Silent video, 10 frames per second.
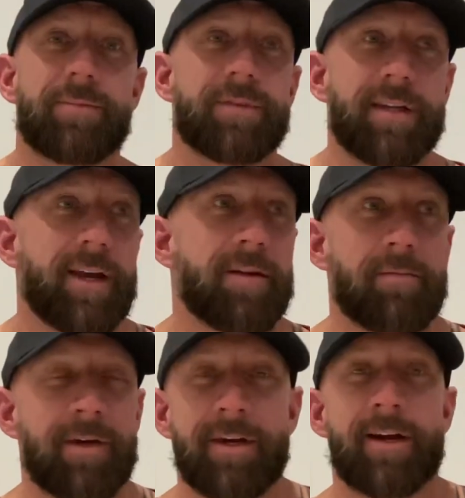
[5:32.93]
10
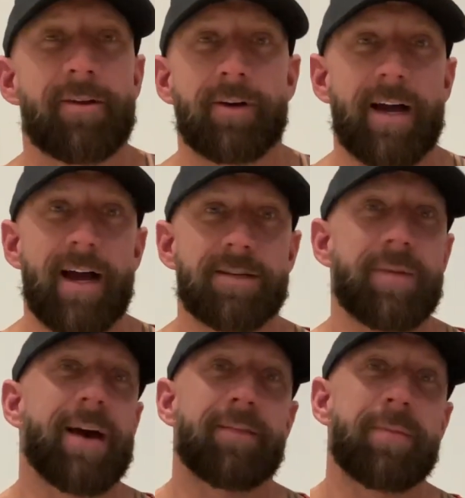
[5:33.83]
million other guys.
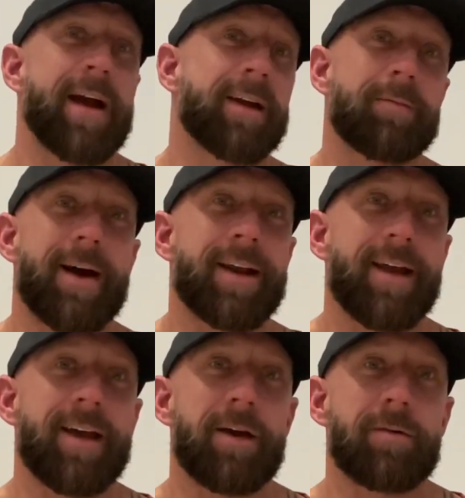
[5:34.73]
Back in my
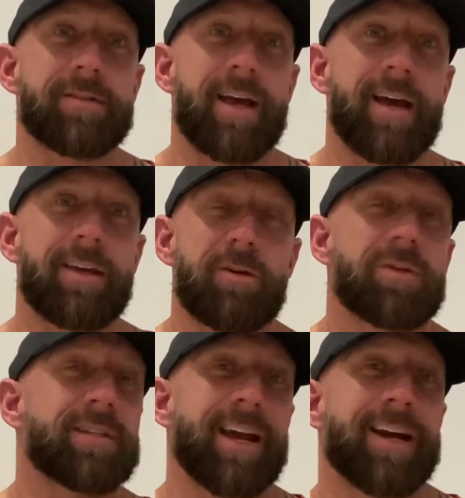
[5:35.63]
day, it was like you
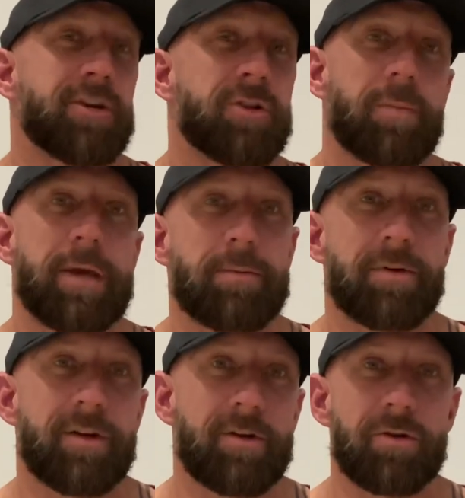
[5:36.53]
just kind of knew the people
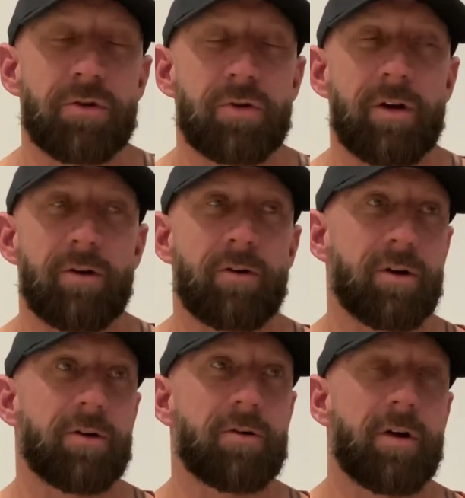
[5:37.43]
you knew through your
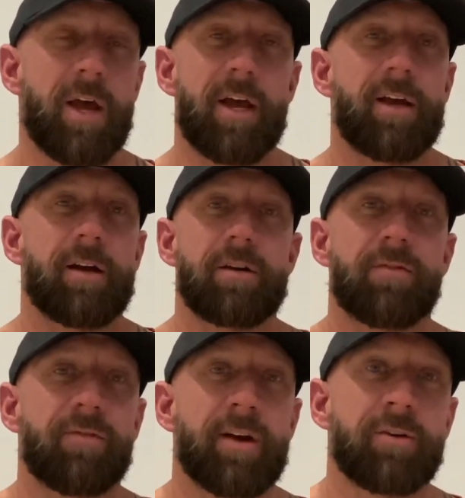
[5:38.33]
crew and your
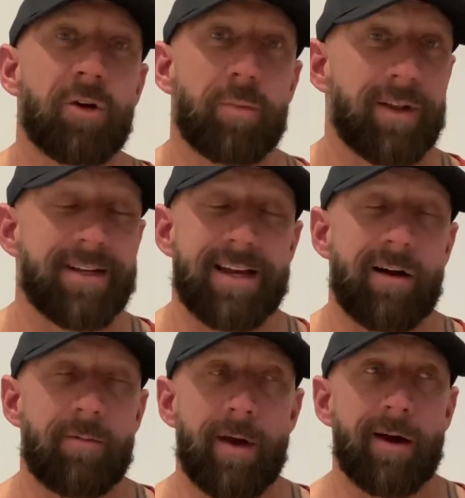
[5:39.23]
friend group, and that's how
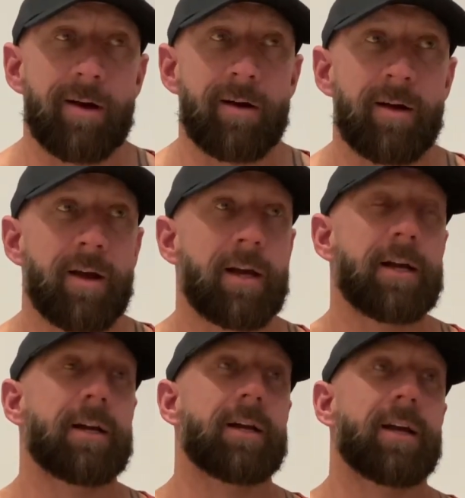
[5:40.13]
I met her.
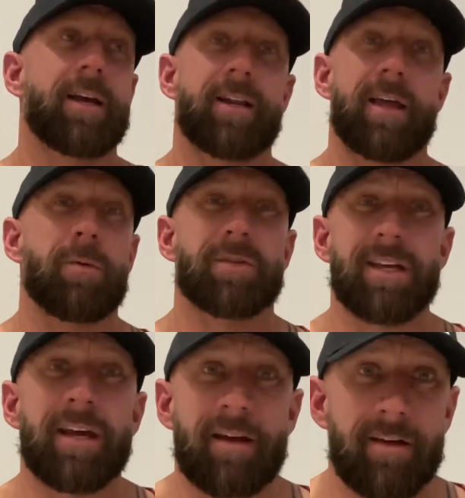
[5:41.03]
And that was
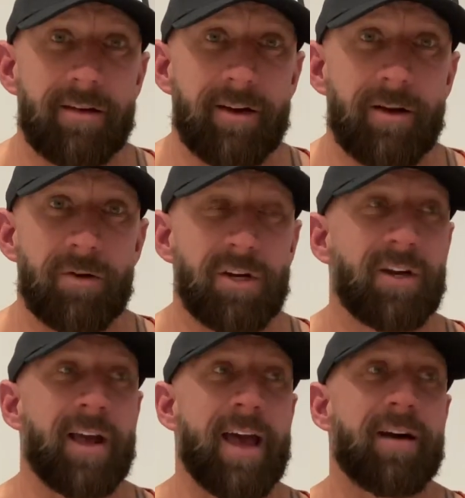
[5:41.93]
it. You know, you
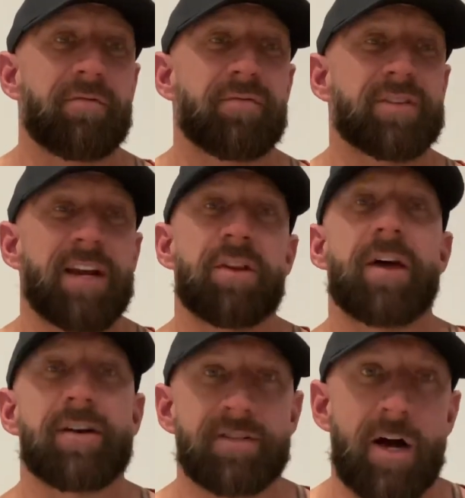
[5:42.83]
didn't have
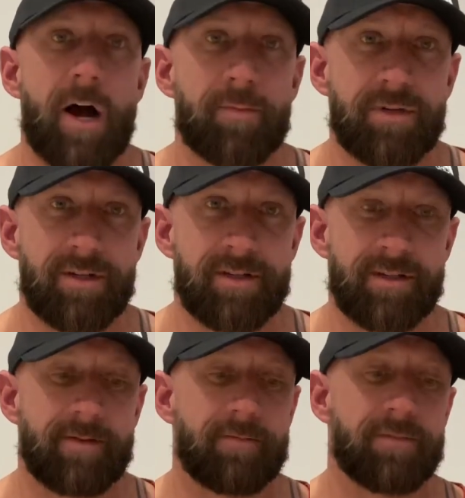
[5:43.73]
10,000
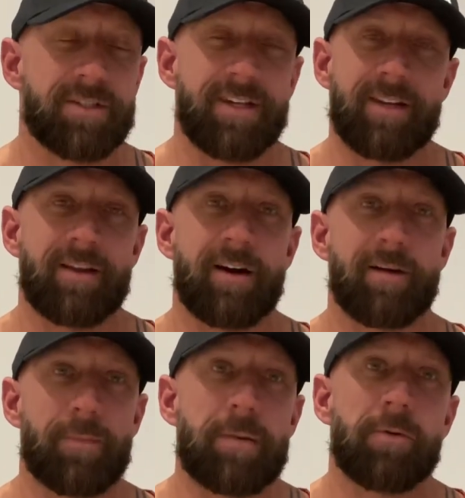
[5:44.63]
options sitting there,
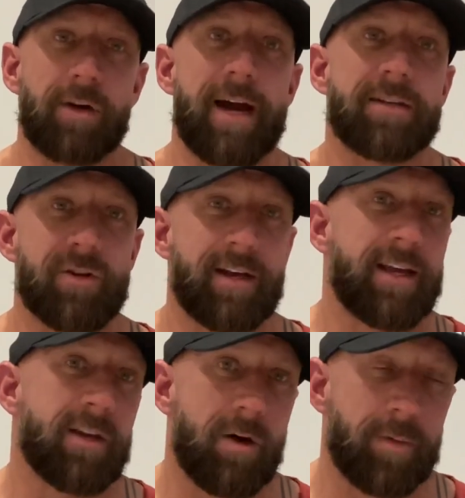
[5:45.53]
people, guys trying to
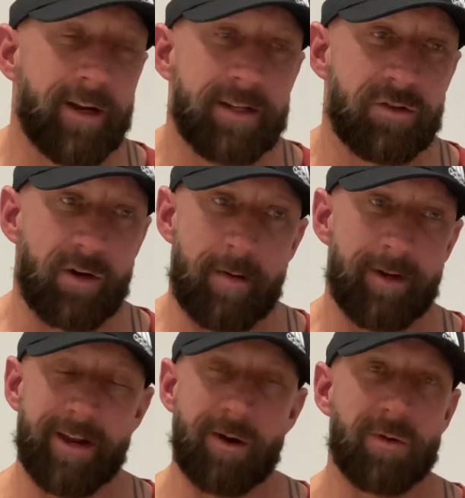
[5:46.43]
hit you up on Instagram all
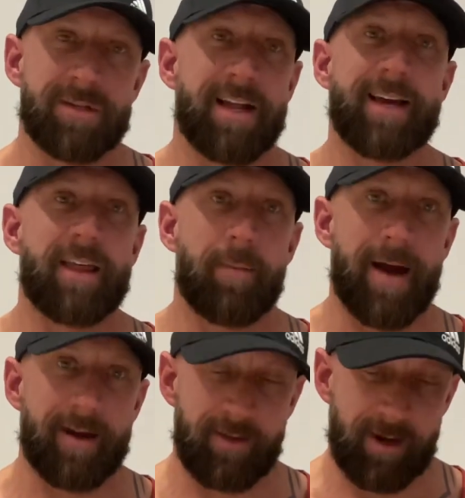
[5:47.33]
day. It wasn't like that
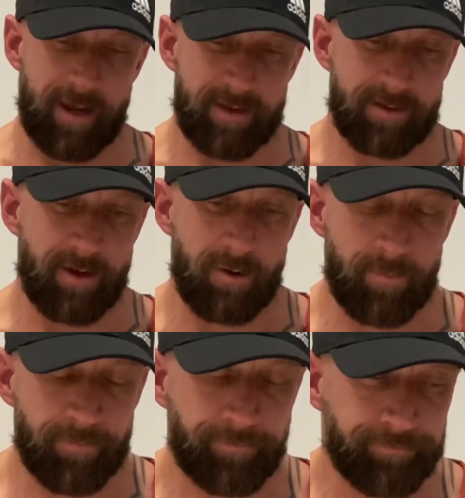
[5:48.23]
back in the day. So
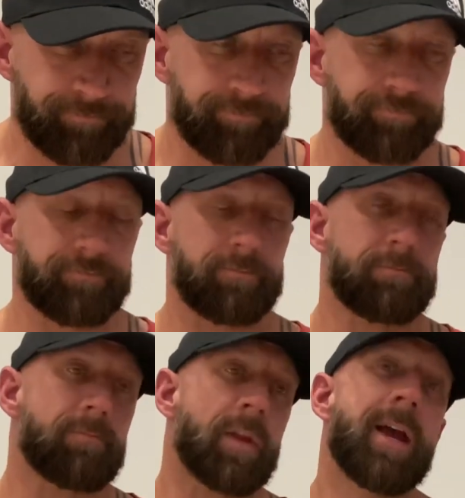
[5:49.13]

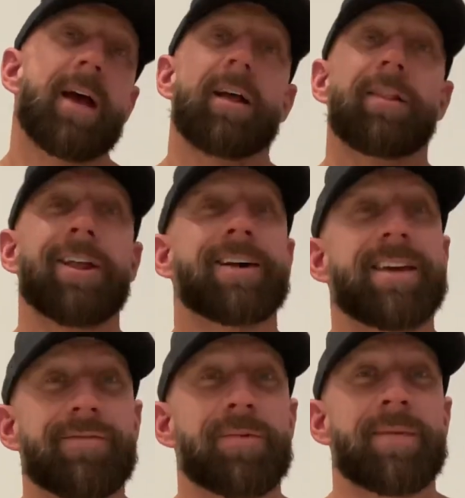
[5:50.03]
lucky
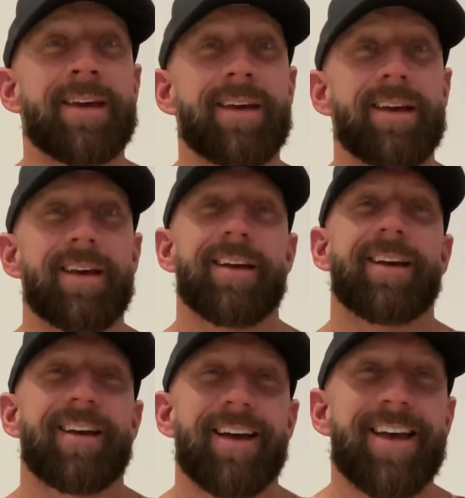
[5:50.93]
for me,
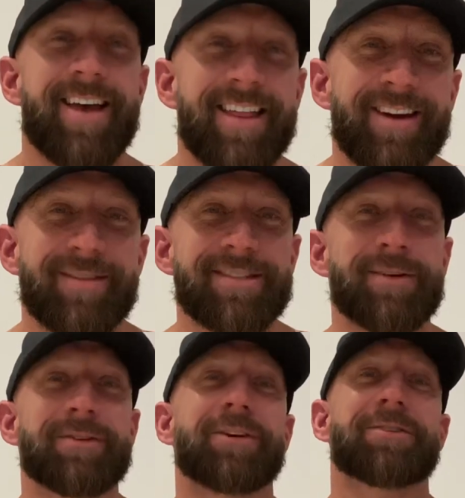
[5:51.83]
there was no
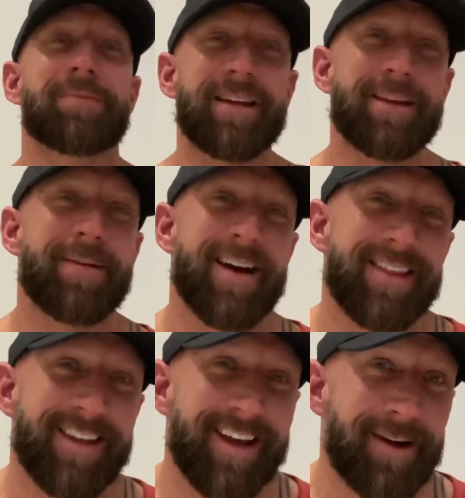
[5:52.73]
social media back in
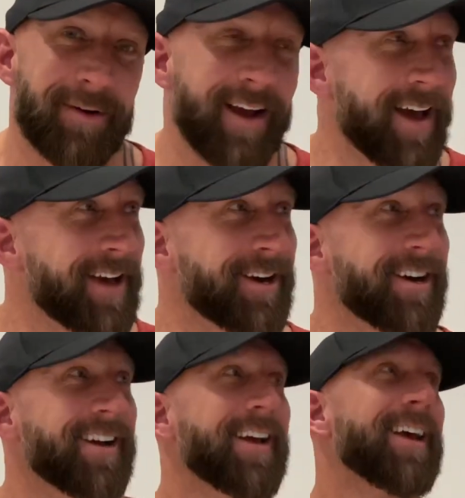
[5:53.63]
the day when I had
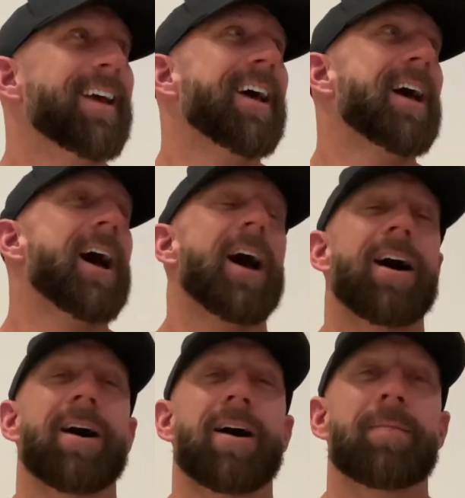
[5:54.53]
her.
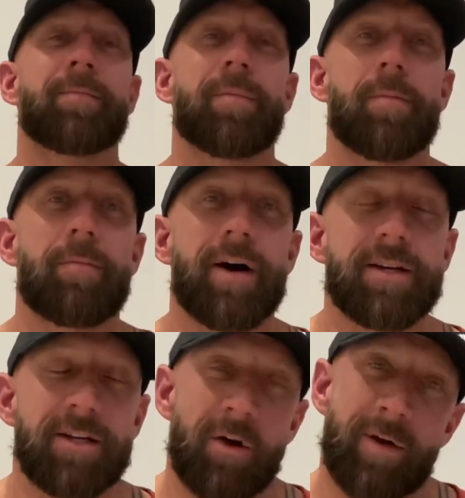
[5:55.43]

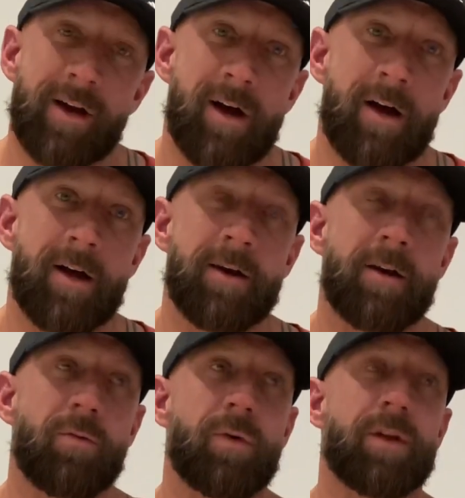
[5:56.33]
But going on
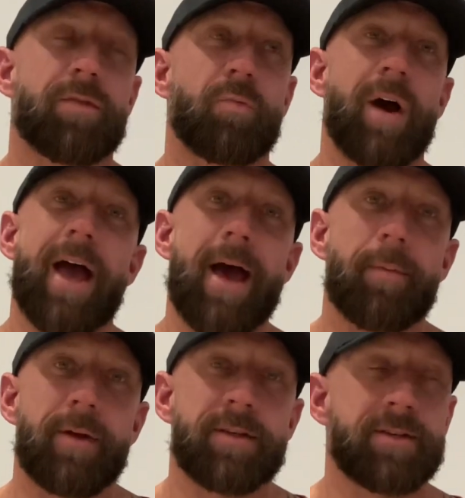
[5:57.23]
with what
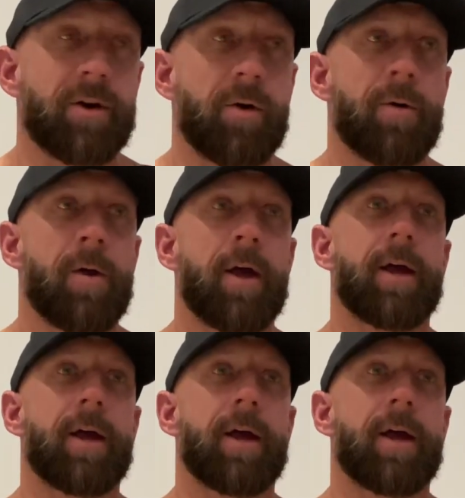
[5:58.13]
happened. So